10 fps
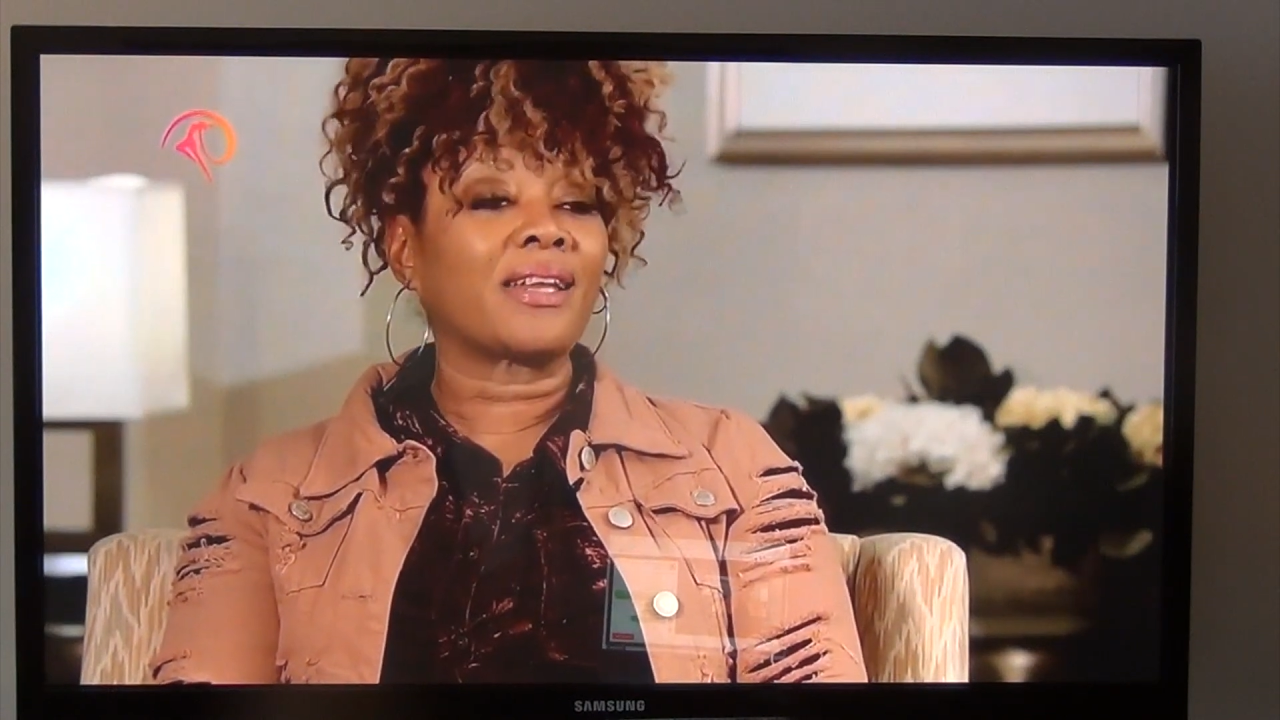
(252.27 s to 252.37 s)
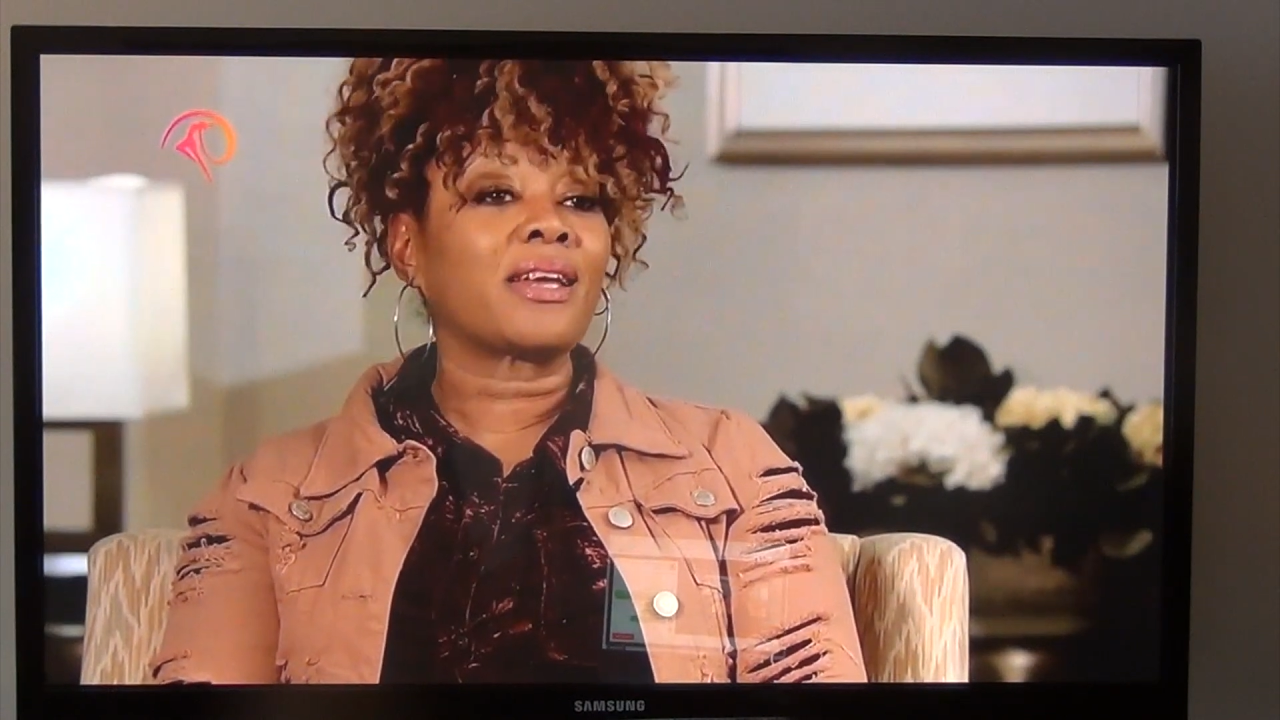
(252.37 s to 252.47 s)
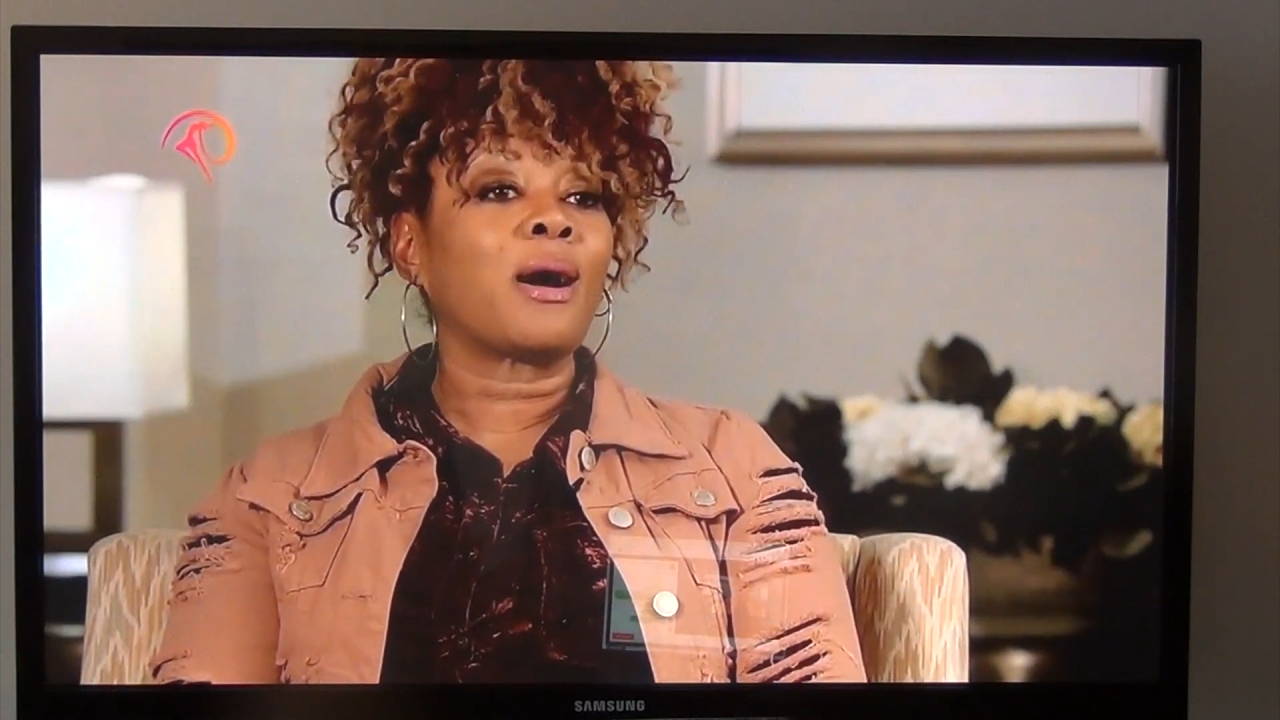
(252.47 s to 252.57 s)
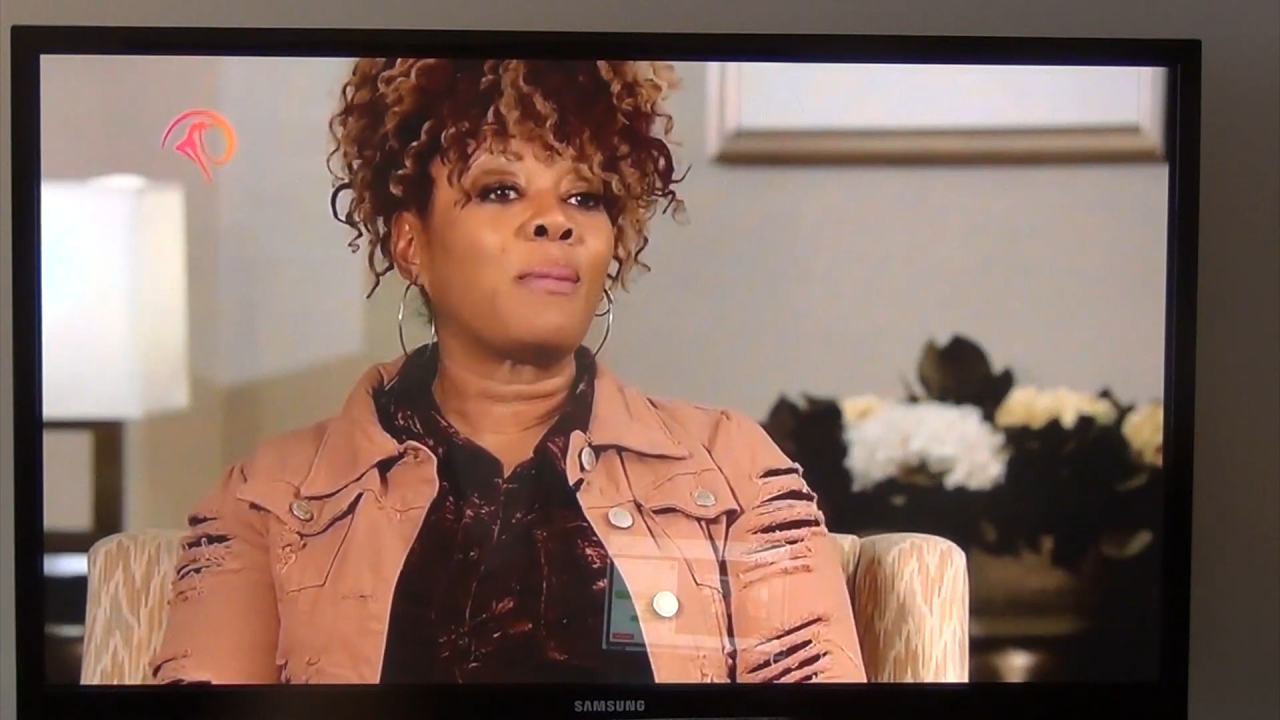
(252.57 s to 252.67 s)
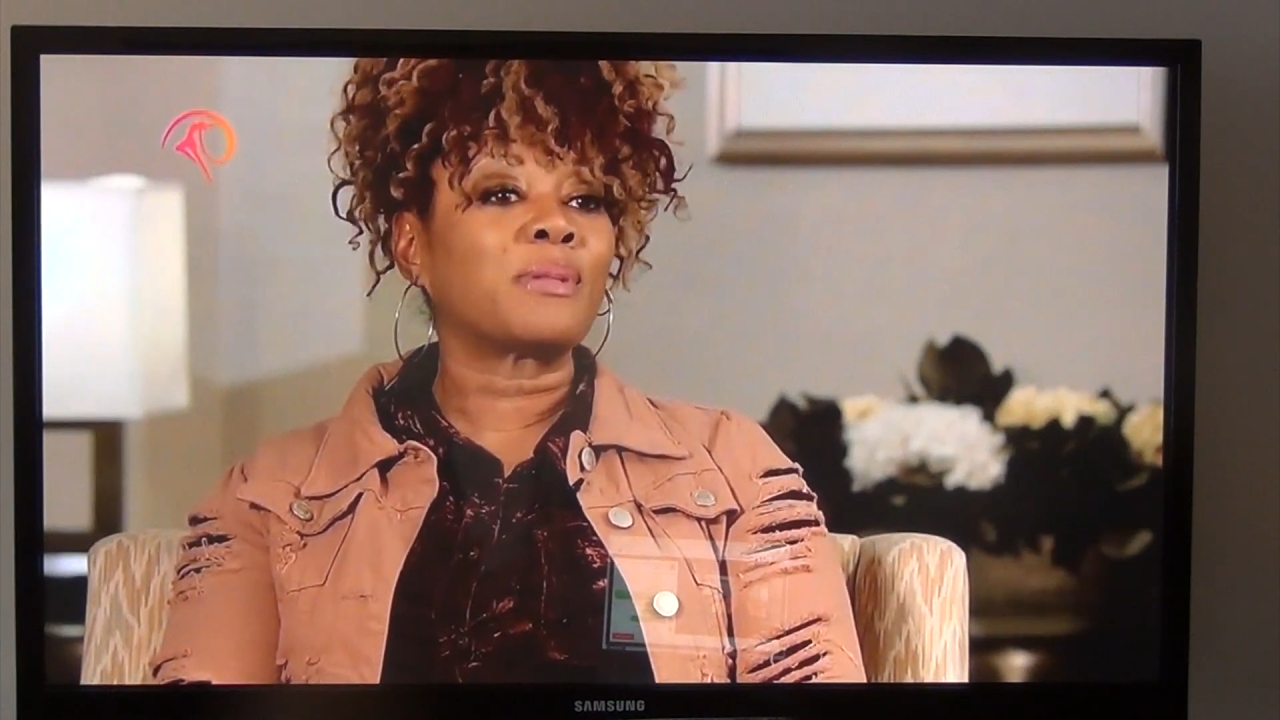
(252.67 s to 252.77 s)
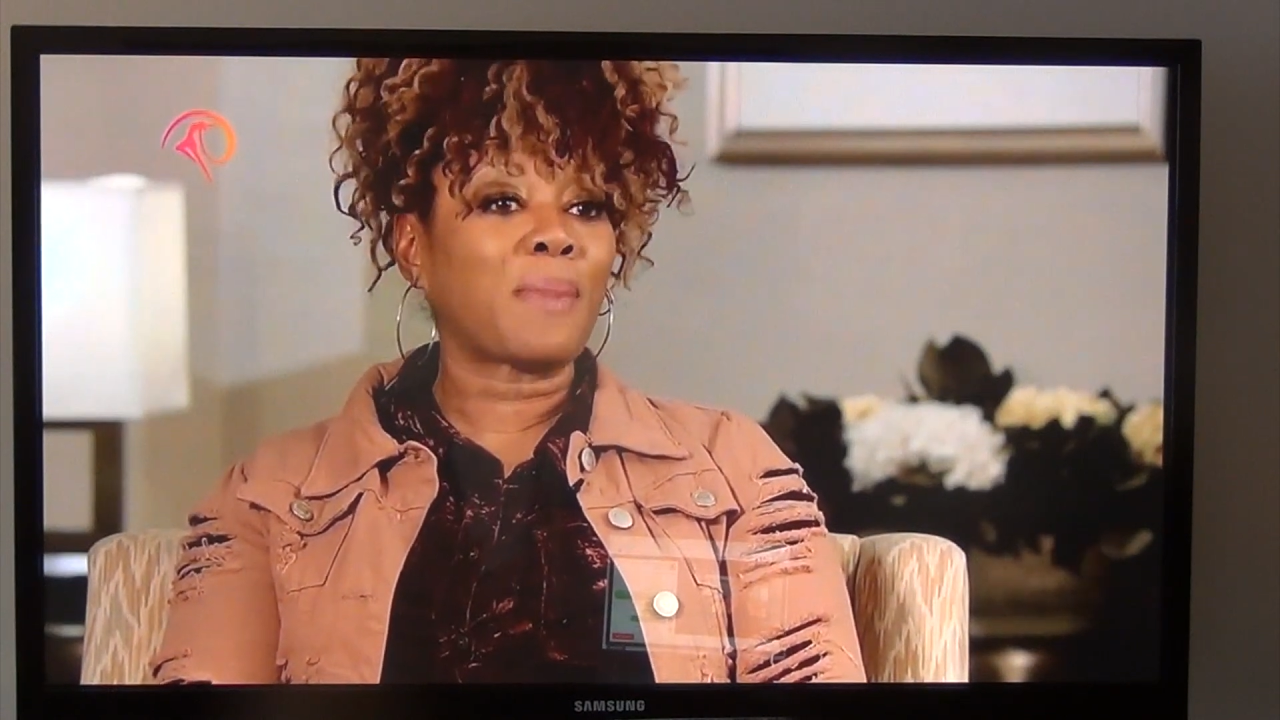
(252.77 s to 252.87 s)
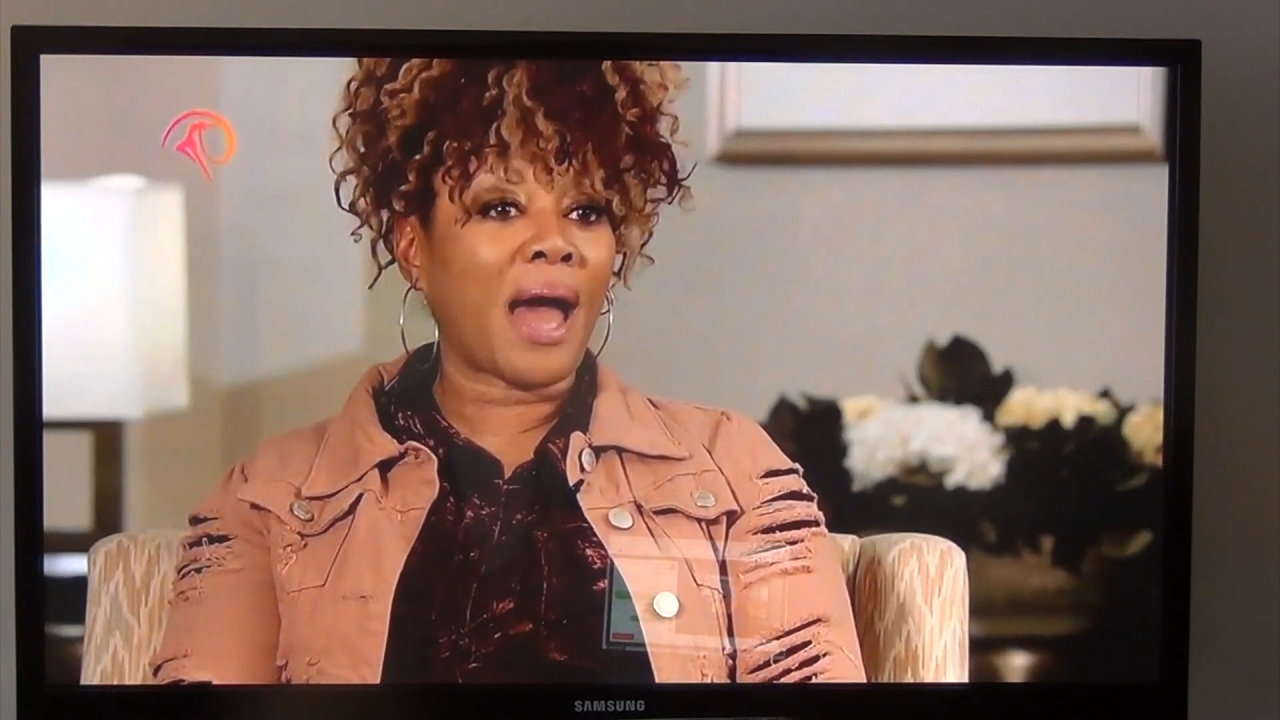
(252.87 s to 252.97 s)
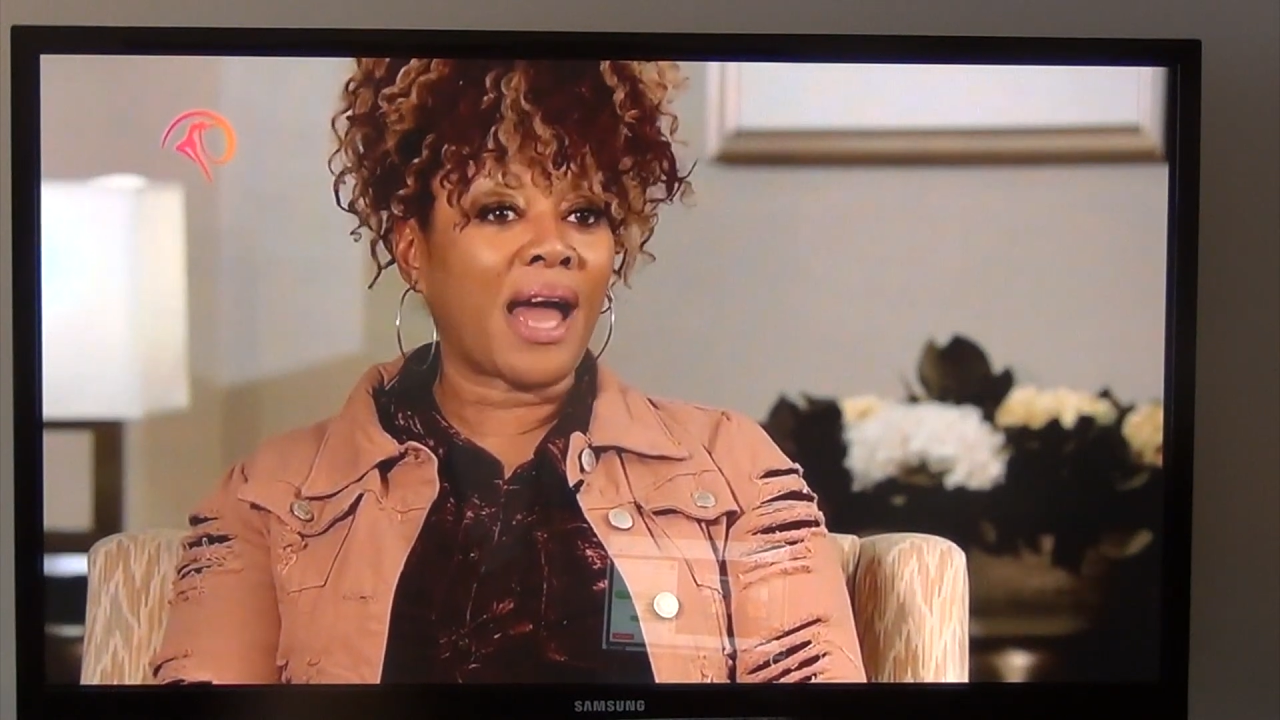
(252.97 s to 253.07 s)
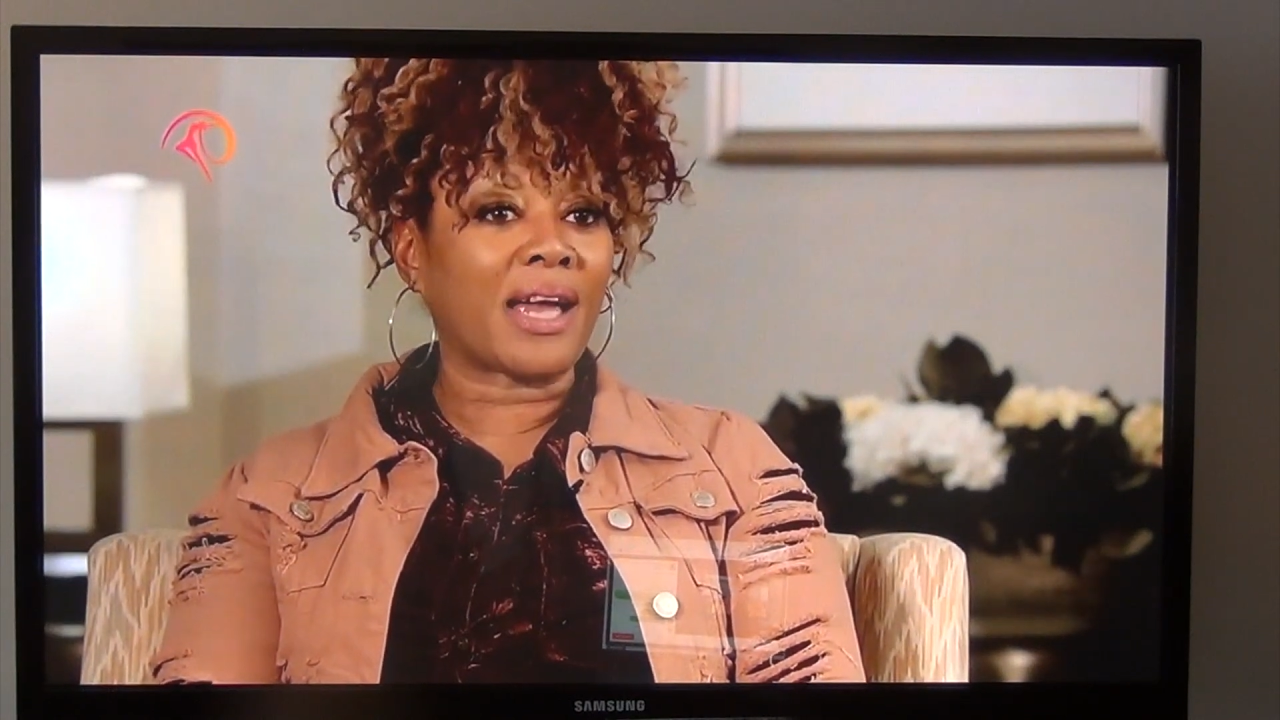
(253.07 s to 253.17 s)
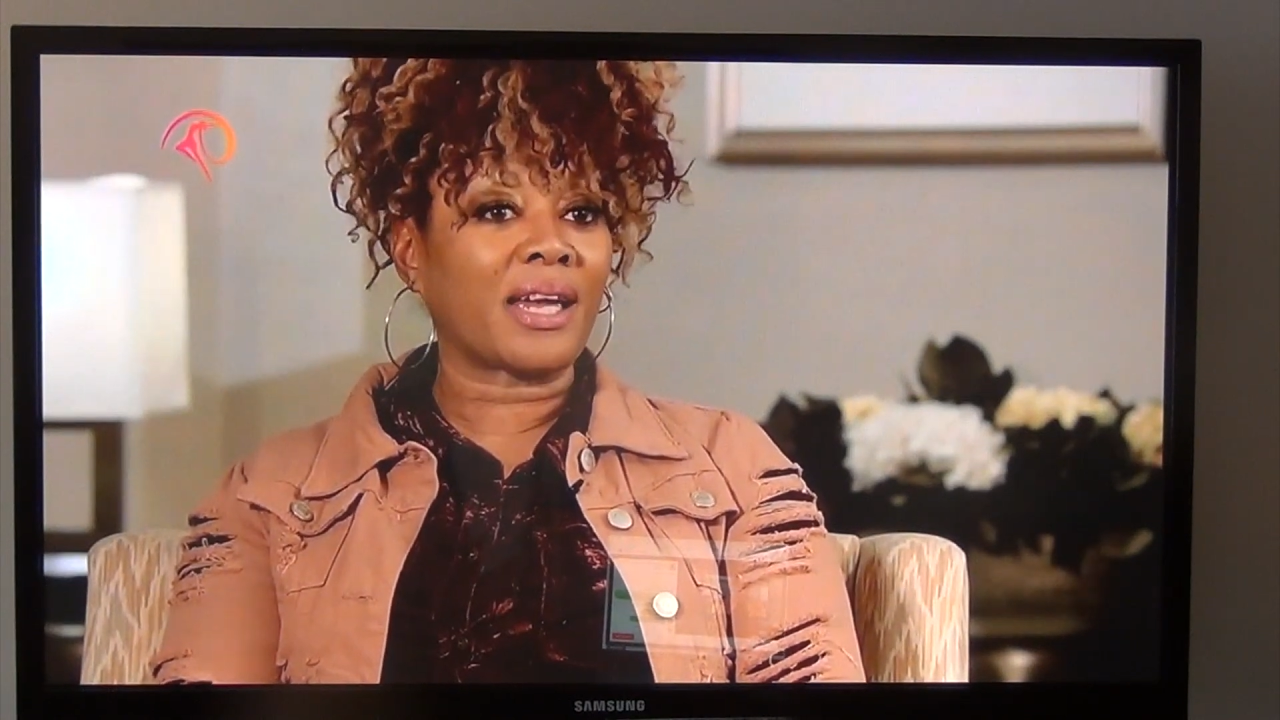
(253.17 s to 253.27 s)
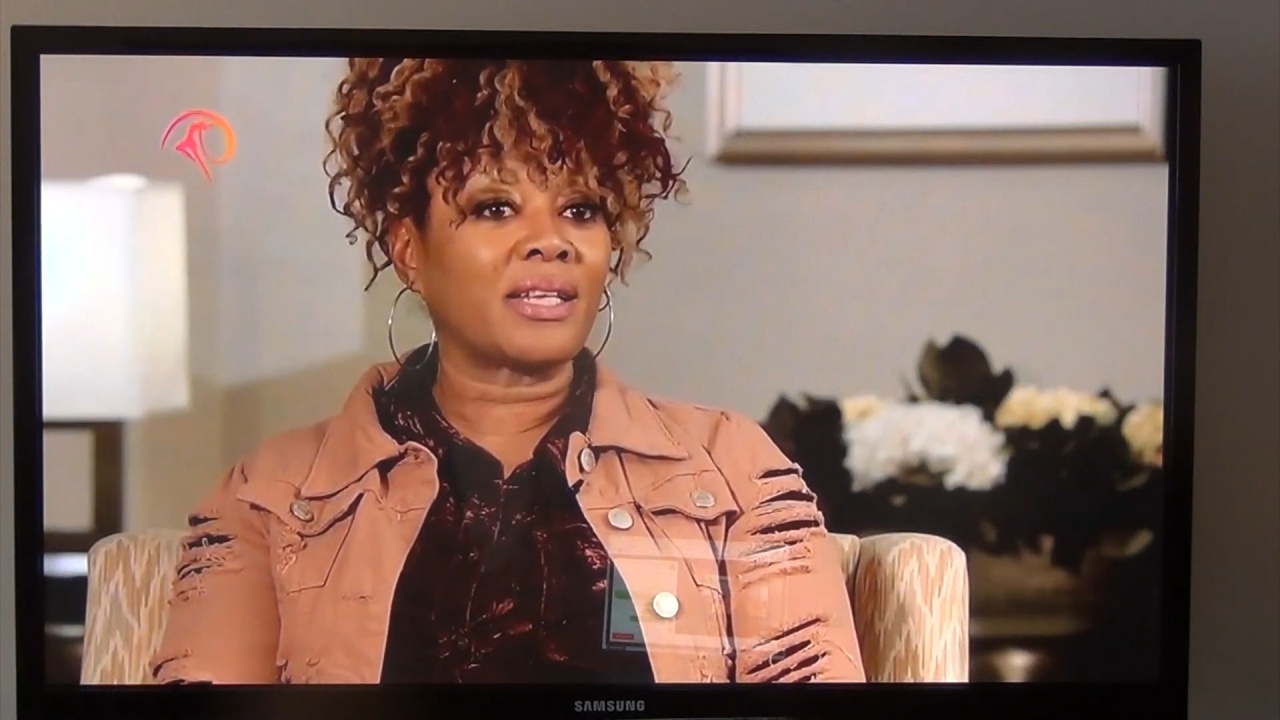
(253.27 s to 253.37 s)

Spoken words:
he comes back,